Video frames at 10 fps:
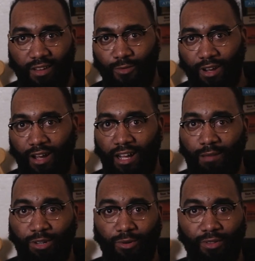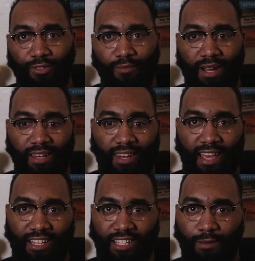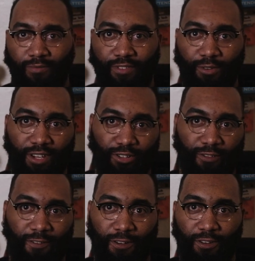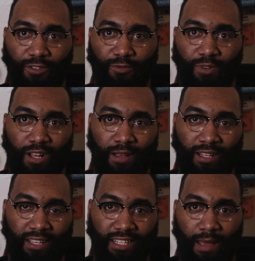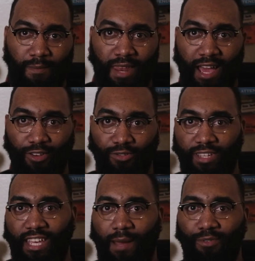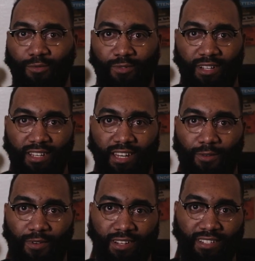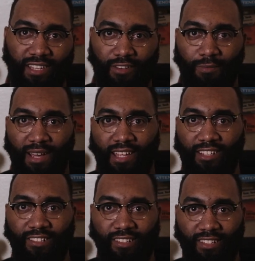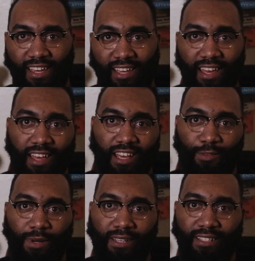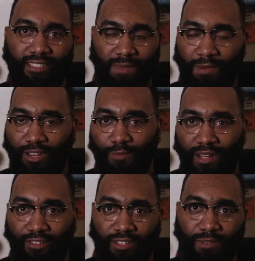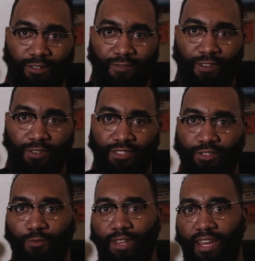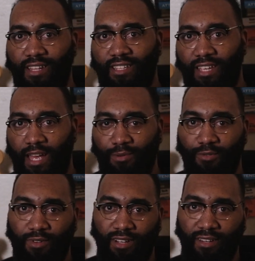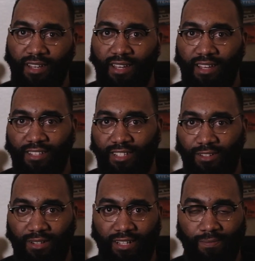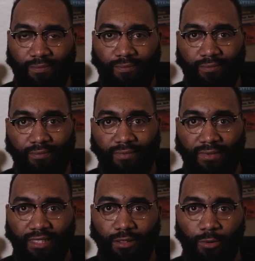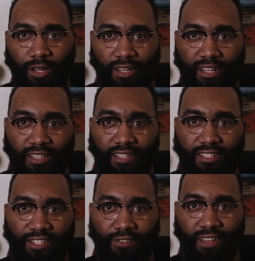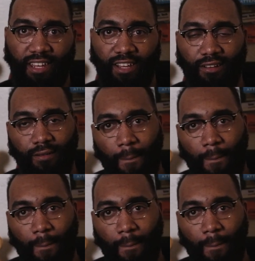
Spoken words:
where I'm going through my last few years of photos, because I'm now using Capture One, and I want to see what my edits look like, as well as maybe go back to some old photos and do re-edits in Capture One. So we're gonna cut to the screen here.